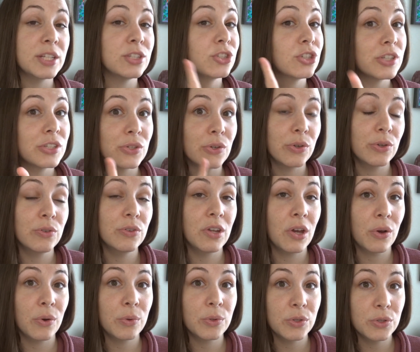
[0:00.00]
and just so you
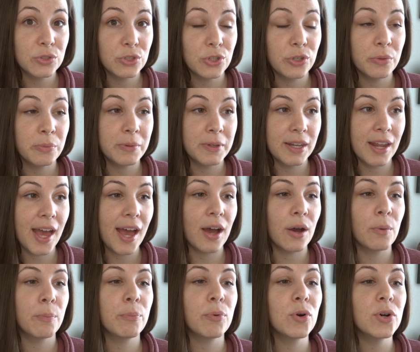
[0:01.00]
know, YouTube
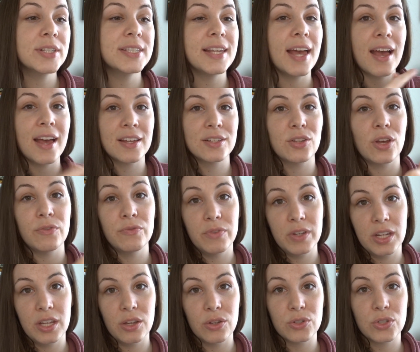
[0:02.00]
now puts ads on
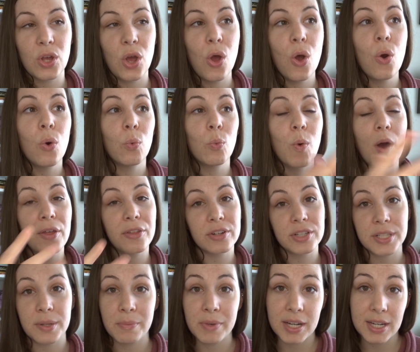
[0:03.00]
videos whether
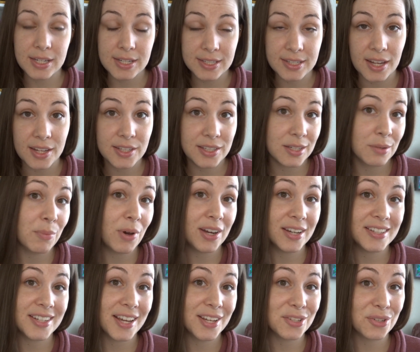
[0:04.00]
somebody decides to
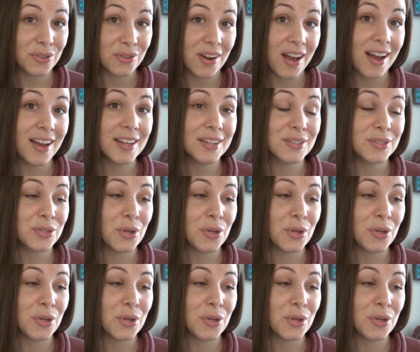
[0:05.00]
monetize or not.